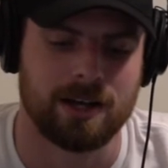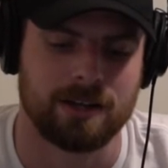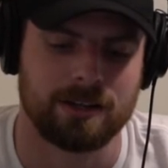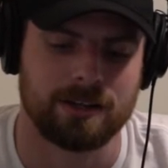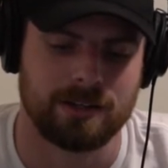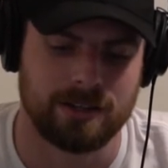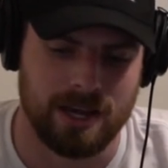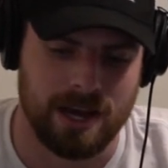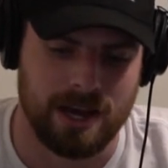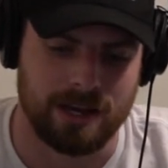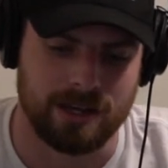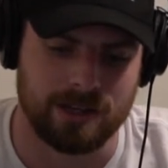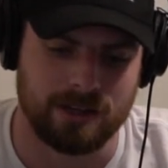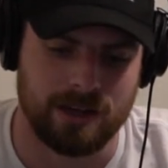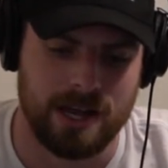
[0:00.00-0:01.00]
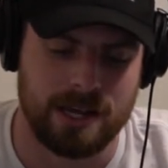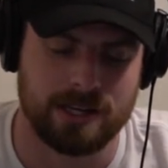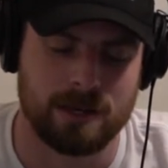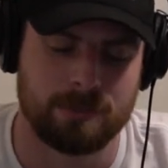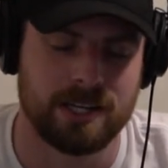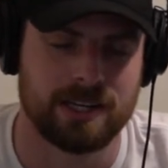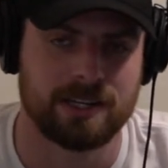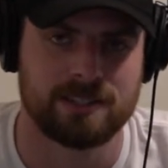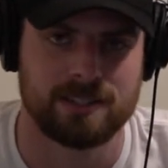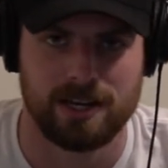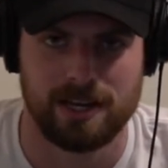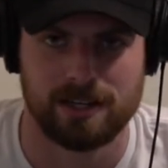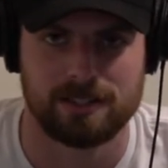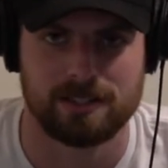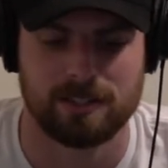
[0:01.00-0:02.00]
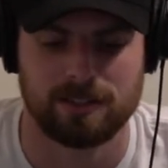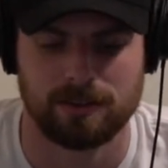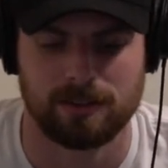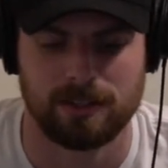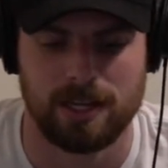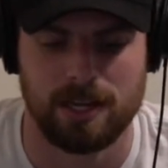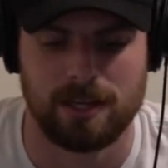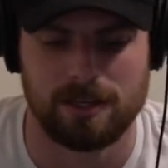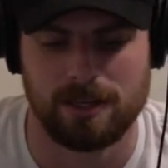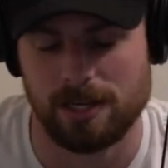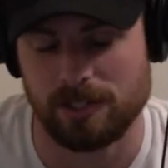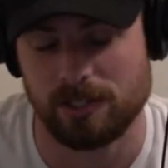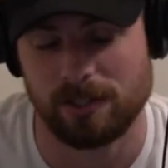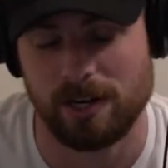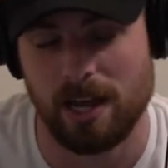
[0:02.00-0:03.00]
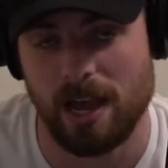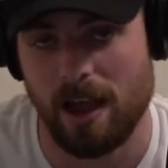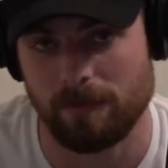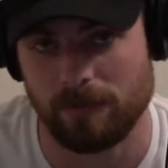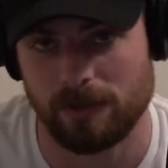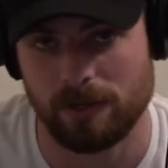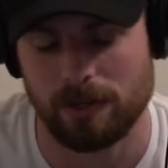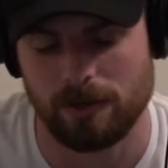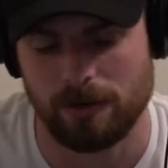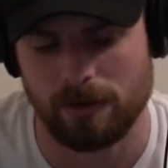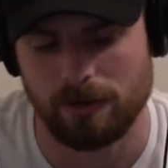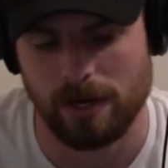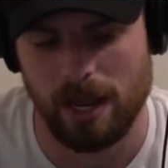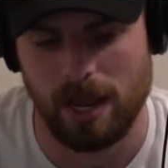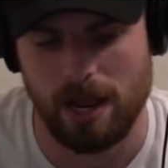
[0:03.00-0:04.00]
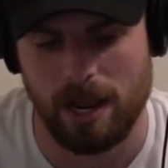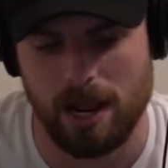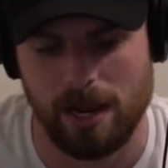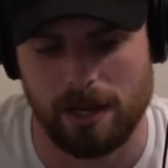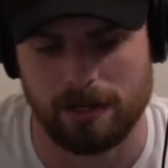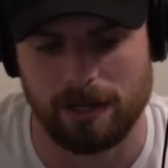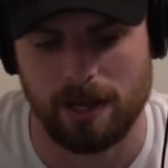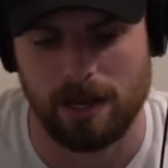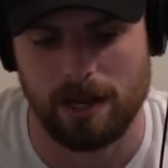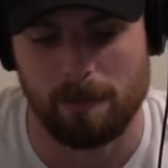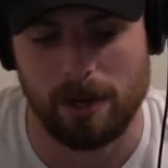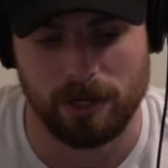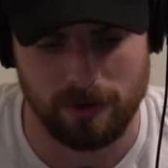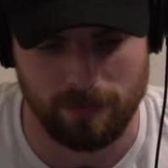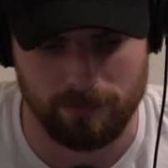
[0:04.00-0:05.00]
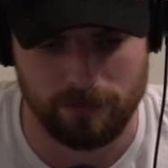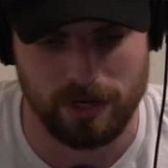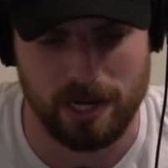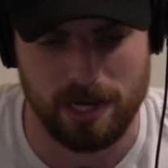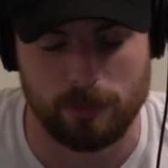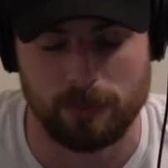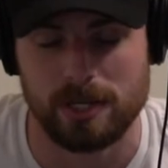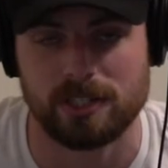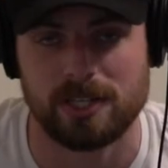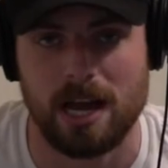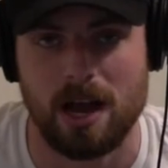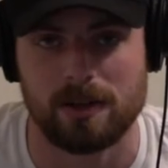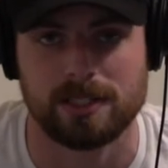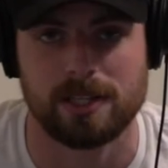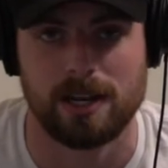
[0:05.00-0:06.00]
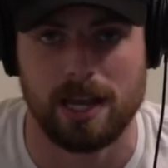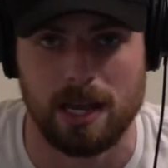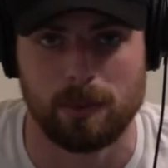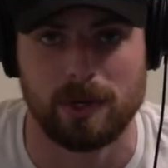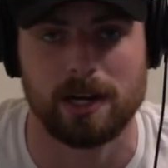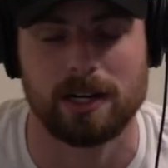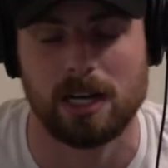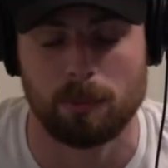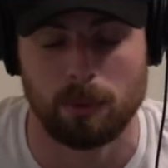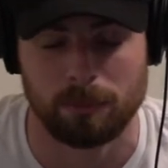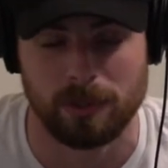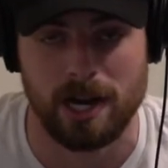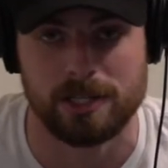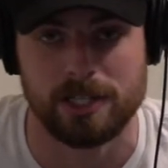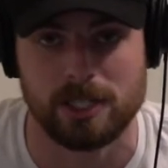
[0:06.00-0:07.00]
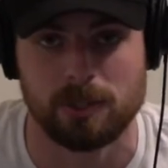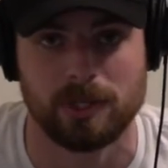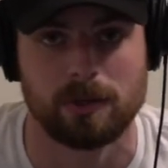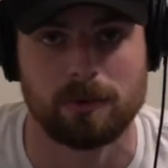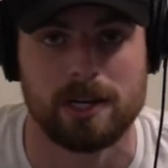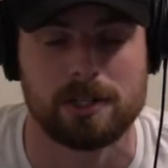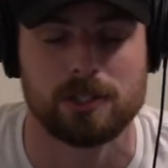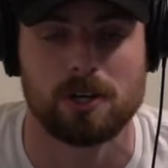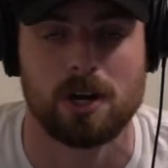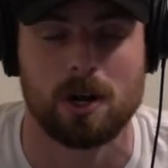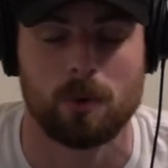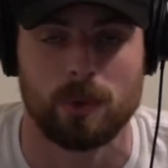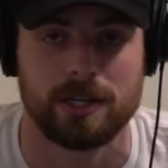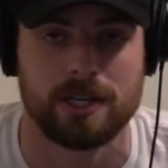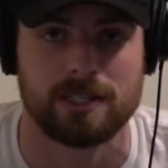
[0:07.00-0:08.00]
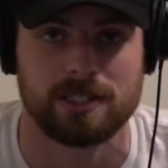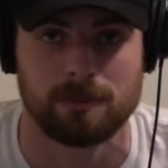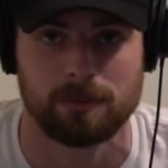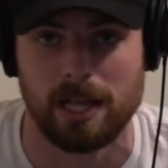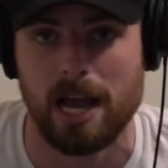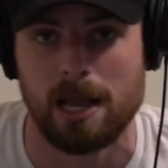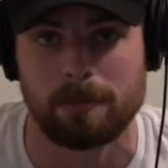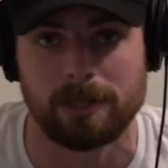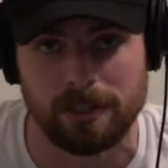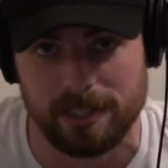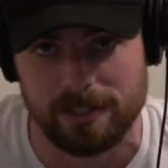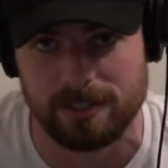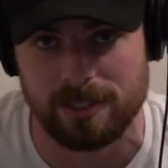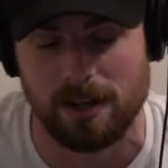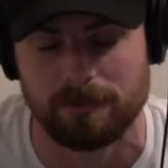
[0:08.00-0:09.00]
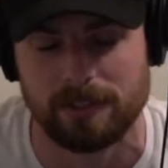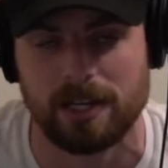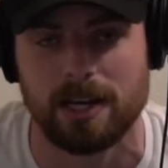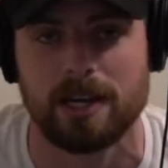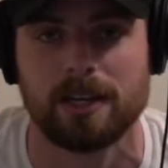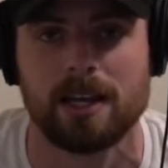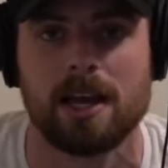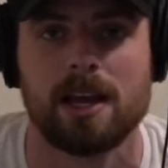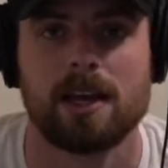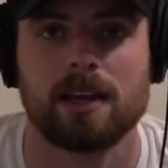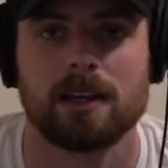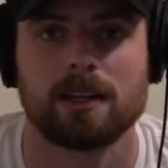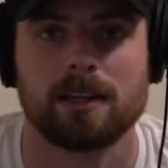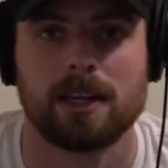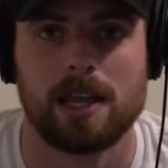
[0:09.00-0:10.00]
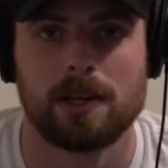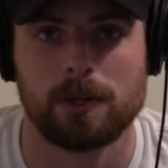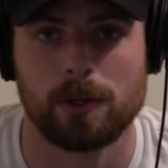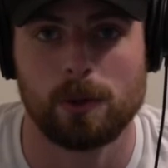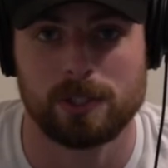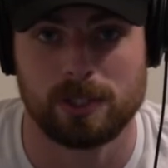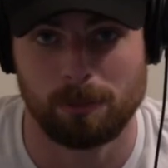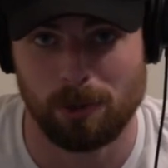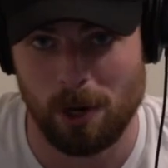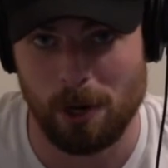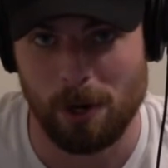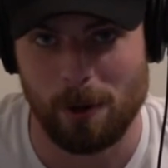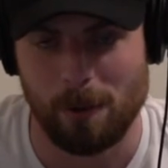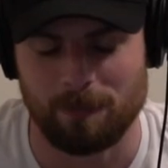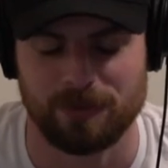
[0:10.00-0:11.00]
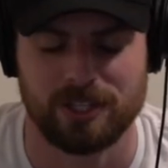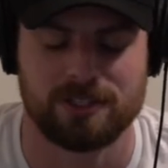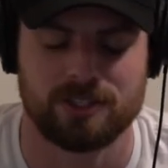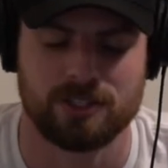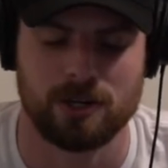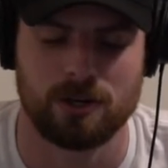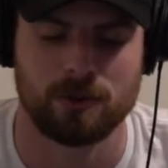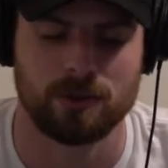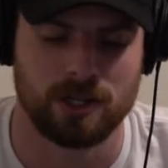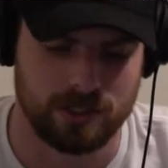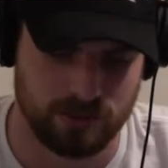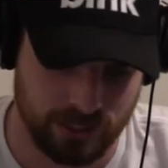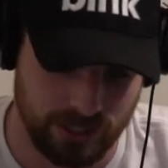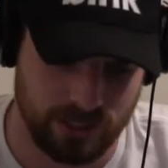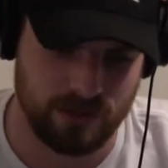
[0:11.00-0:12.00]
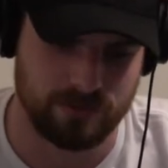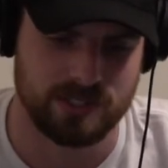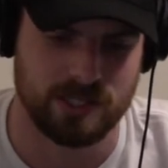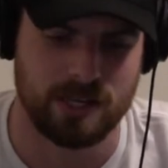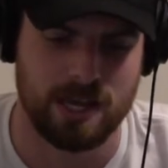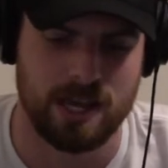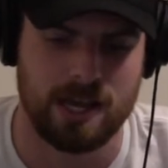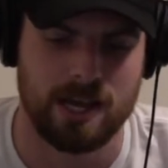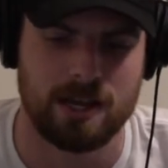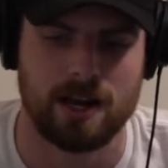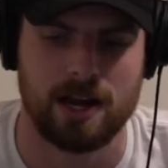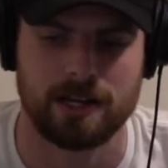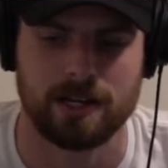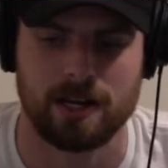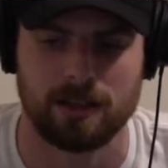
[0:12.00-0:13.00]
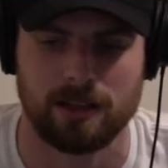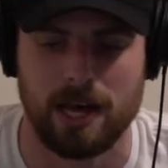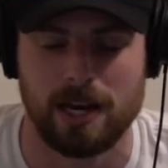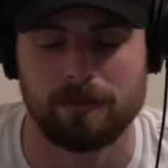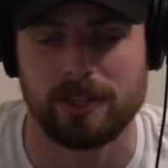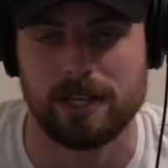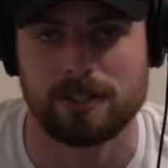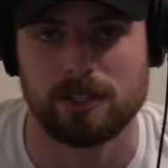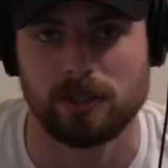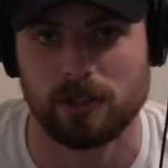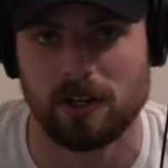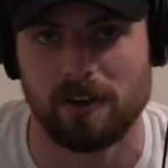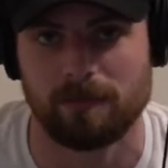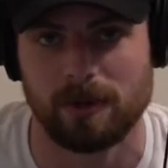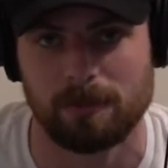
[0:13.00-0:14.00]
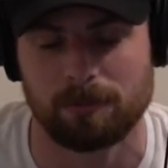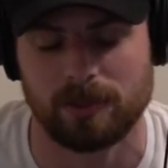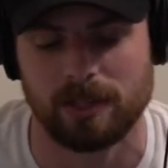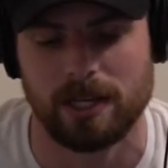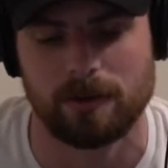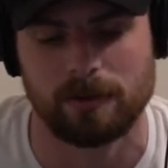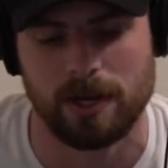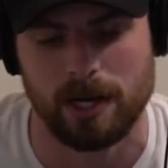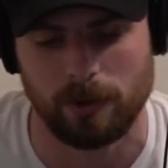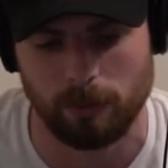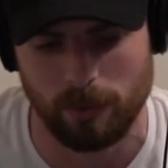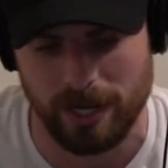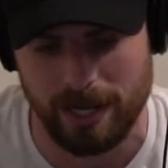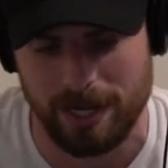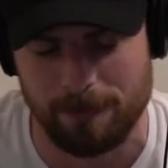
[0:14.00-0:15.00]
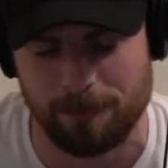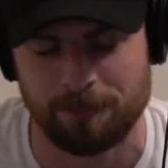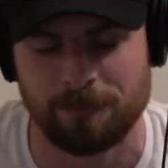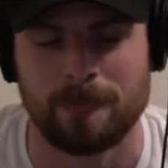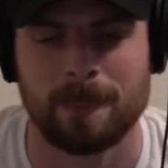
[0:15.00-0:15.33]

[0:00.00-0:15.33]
yeah, I ended up getting a text late yesterday afternoon, and my good friend reached out and said, hey, we got a couple projects we're getting ready to start. We need some liability stuff done. Can you do it tomorrow? So luckily enough today, I got a lot of things cleared off my plate right away.